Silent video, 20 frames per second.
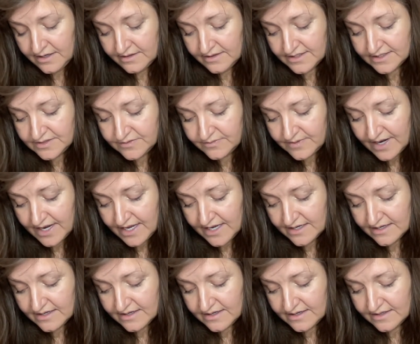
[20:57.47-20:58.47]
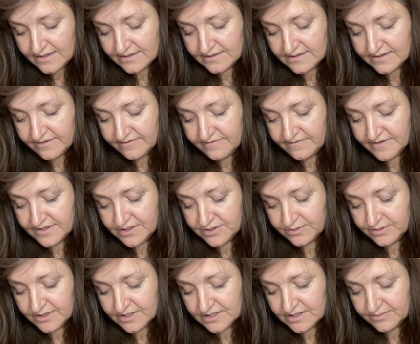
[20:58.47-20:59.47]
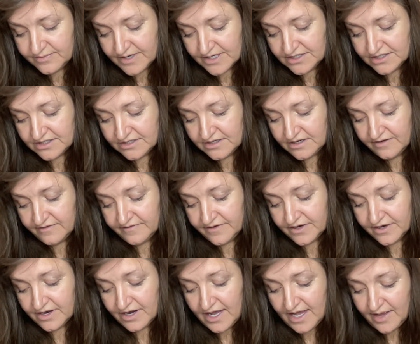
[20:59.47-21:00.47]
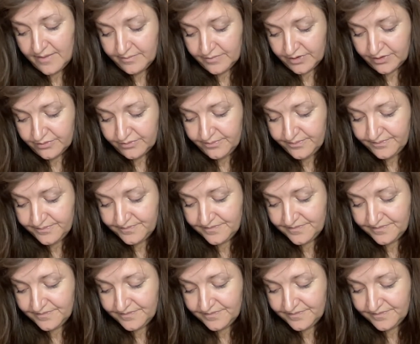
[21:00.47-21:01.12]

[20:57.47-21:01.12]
This right is the visual expression of your emblem.